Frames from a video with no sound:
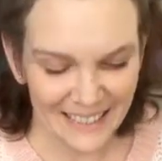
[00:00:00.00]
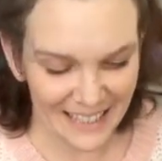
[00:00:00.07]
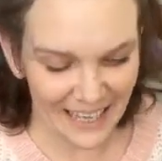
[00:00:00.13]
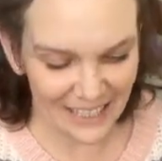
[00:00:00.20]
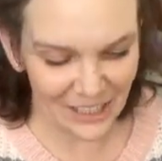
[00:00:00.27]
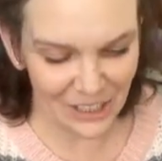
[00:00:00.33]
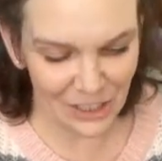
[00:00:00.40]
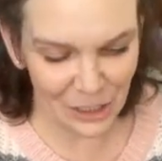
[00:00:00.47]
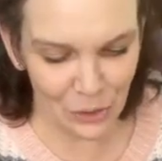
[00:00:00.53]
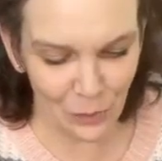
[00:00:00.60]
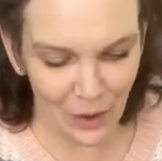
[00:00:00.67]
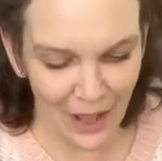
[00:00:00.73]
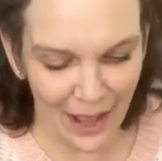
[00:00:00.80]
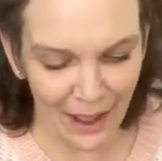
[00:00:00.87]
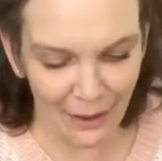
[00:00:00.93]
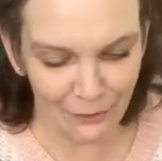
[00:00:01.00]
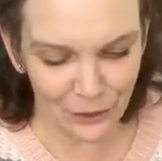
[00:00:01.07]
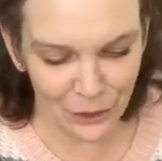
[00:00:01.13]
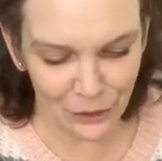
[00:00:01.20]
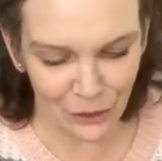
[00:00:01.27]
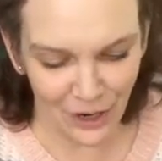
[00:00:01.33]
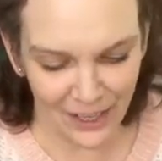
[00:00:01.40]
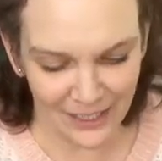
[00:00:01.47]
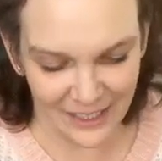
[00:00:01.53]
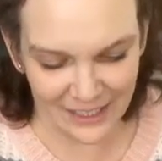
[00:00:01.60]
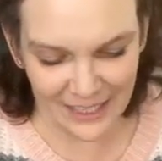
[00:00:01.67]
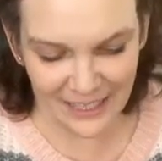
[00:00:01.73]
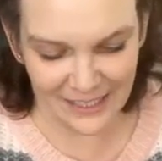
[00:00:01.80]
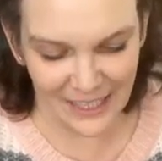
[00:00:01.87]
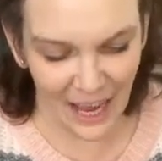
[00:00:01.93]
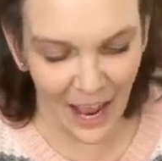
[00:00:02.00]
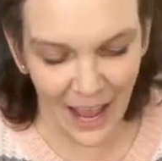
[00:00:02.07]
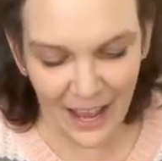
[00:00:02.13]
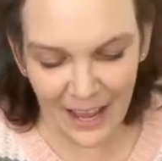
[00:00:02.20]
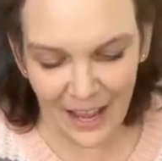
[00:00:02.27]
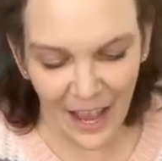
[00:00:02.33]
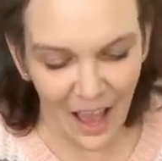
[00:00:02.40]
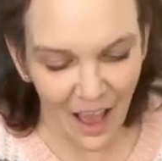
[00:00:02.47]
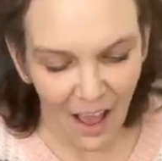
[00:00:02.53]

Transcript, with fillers: Yes, you will have to try this. Yes, I